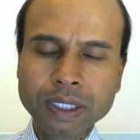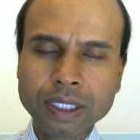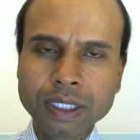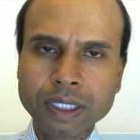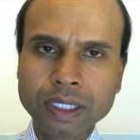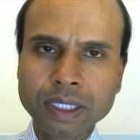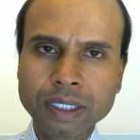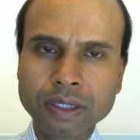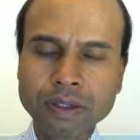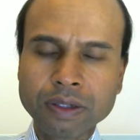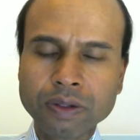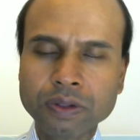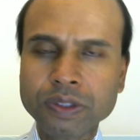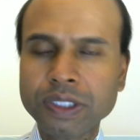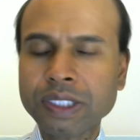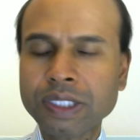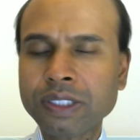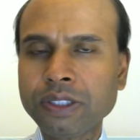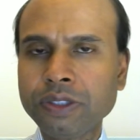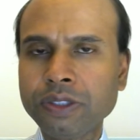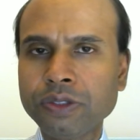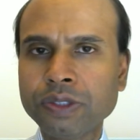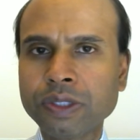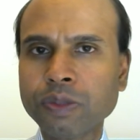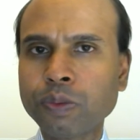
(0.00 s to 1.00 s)
uh, or
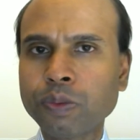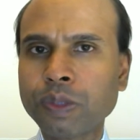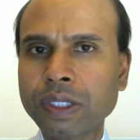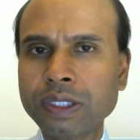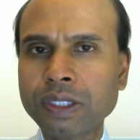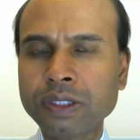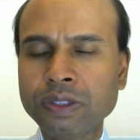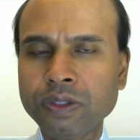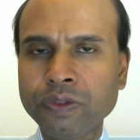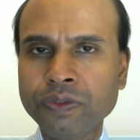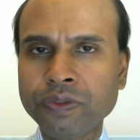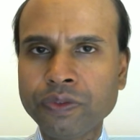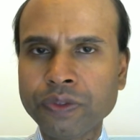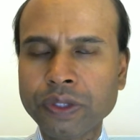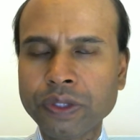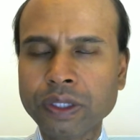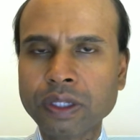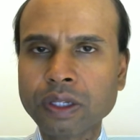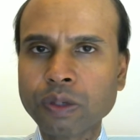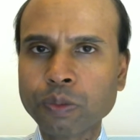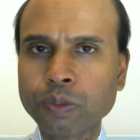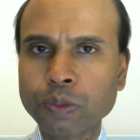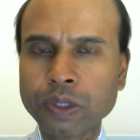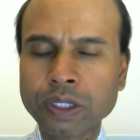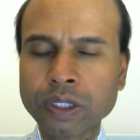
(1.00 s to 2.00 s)
just use the ones you
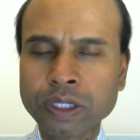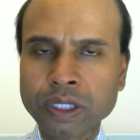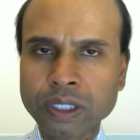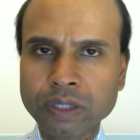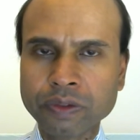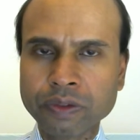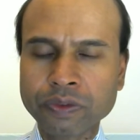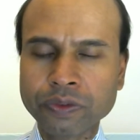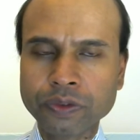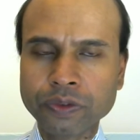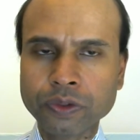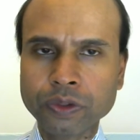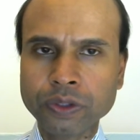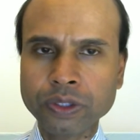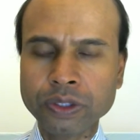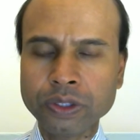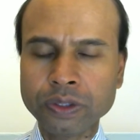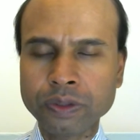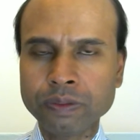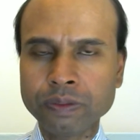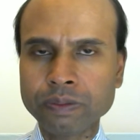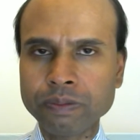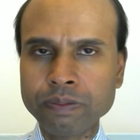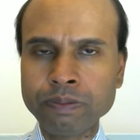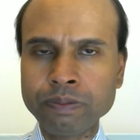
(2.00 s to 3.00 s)
feel are working for you.